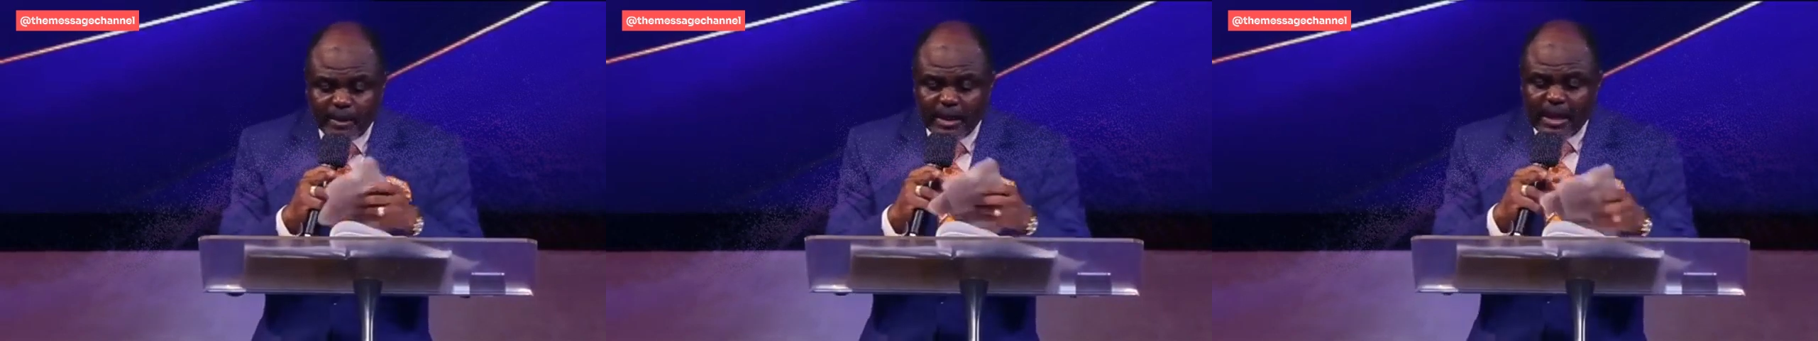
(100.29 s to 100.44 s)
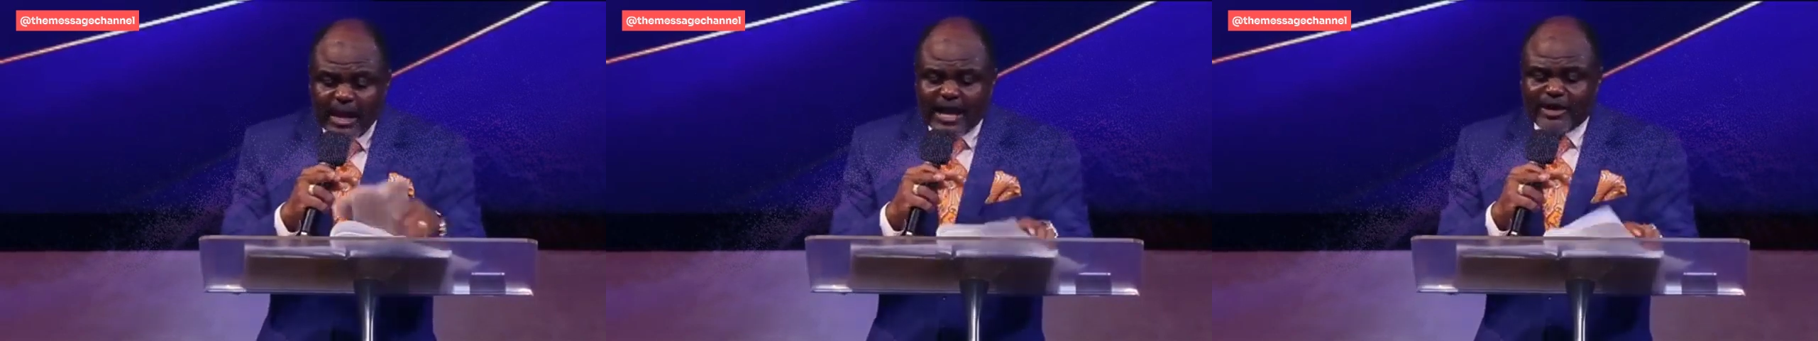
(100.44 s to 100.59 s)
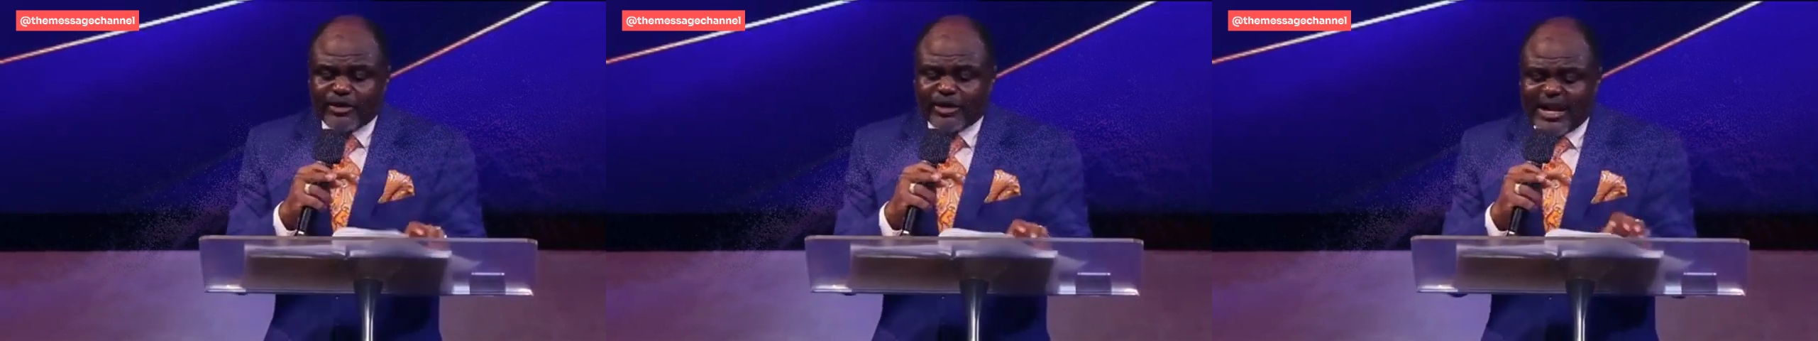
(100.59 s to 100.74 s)

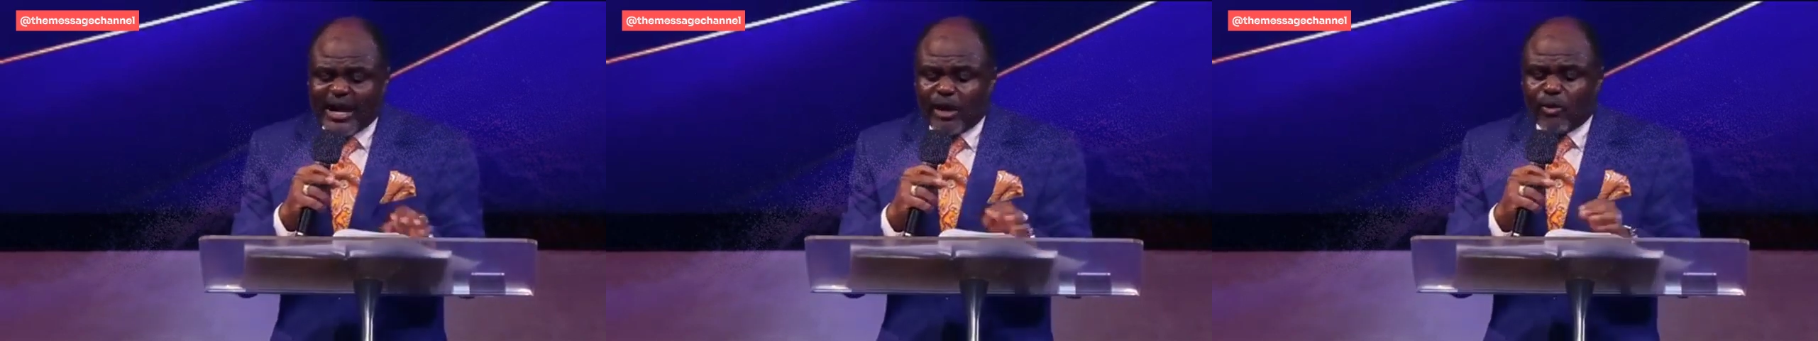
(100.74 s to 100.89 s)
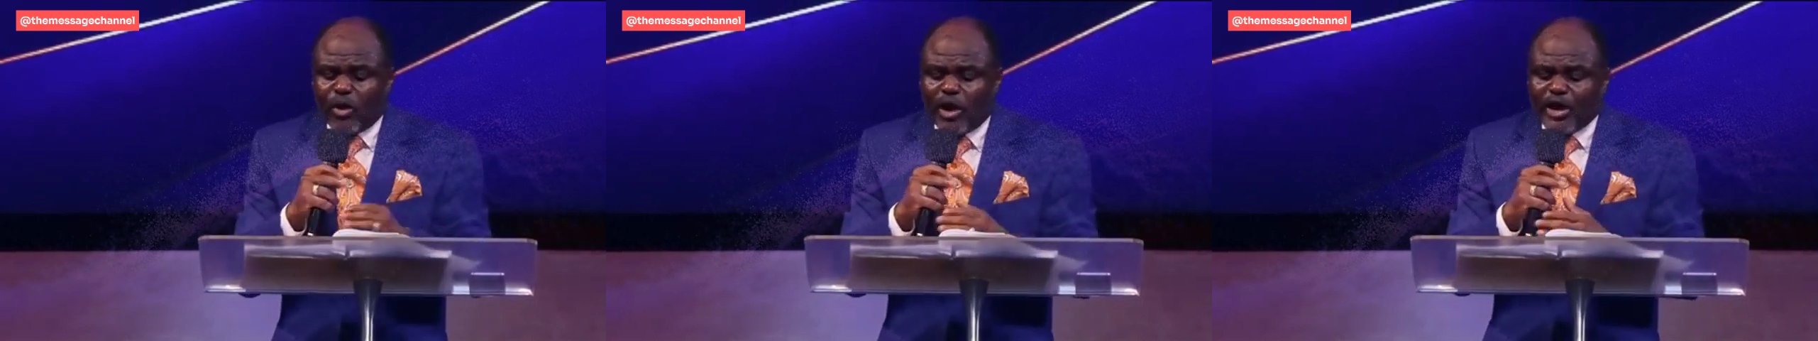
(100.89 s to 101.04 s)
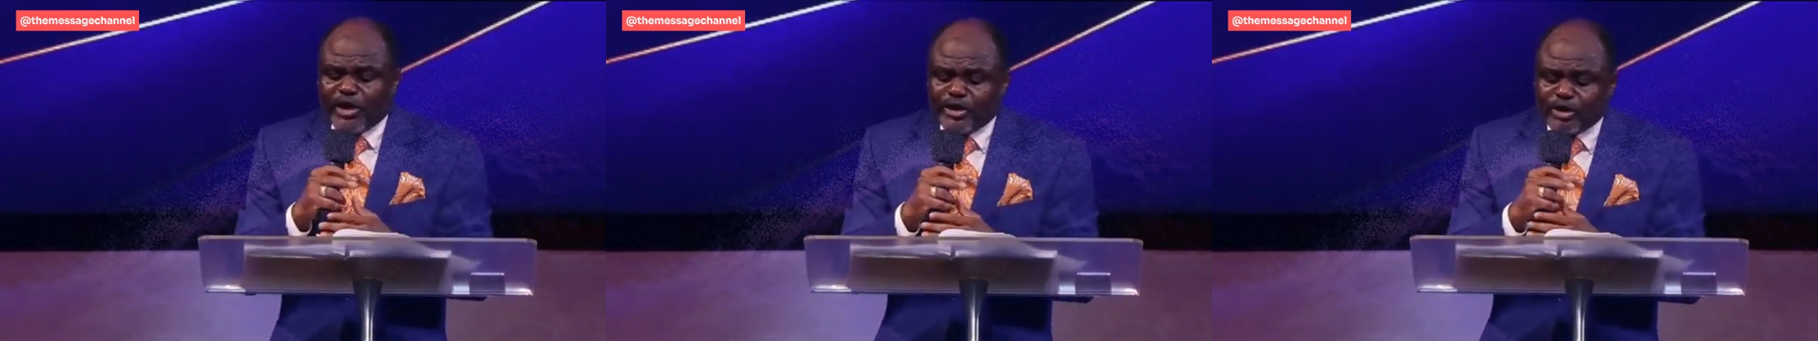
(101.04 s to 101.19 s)
Another
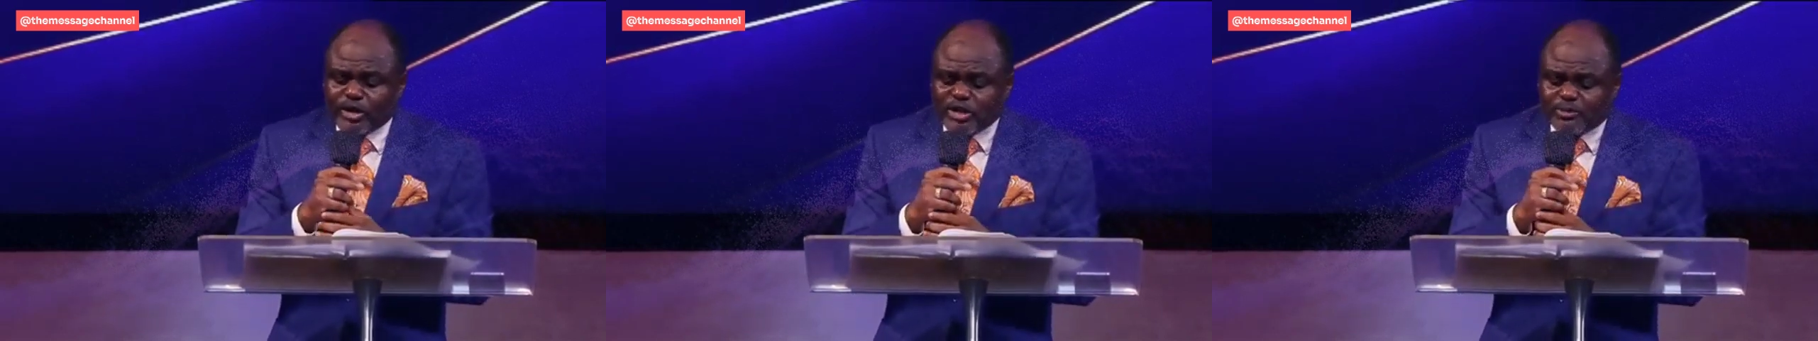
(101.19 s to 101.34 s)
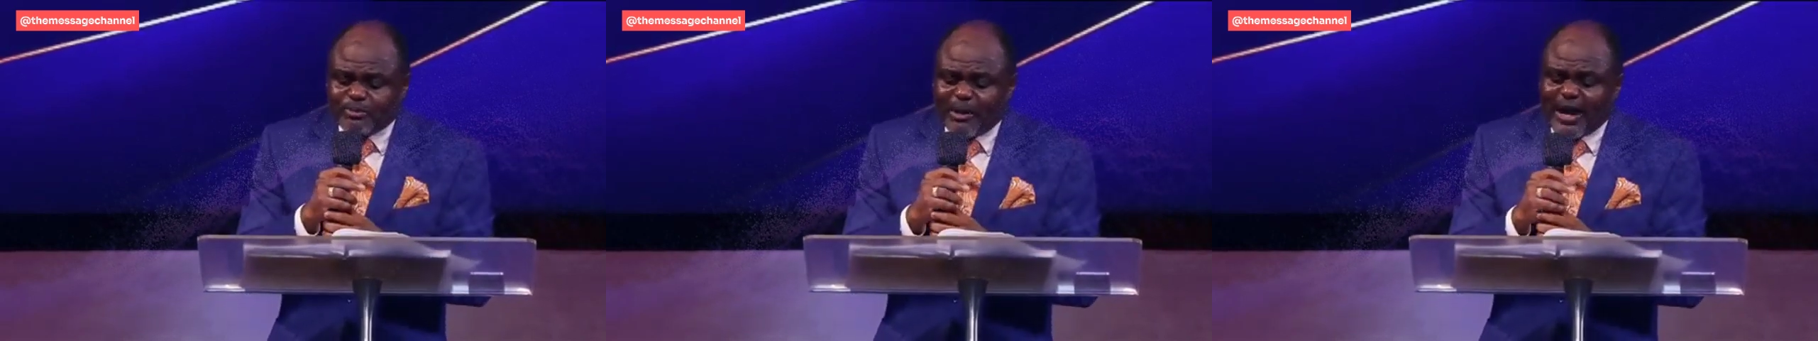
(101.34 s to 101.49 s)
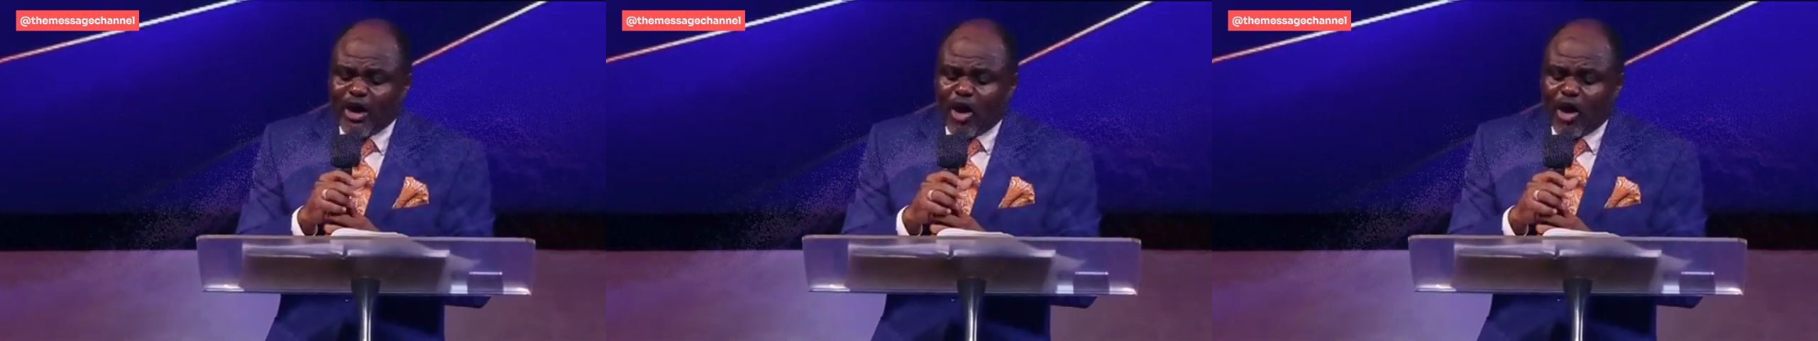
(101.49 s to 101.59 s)
word used by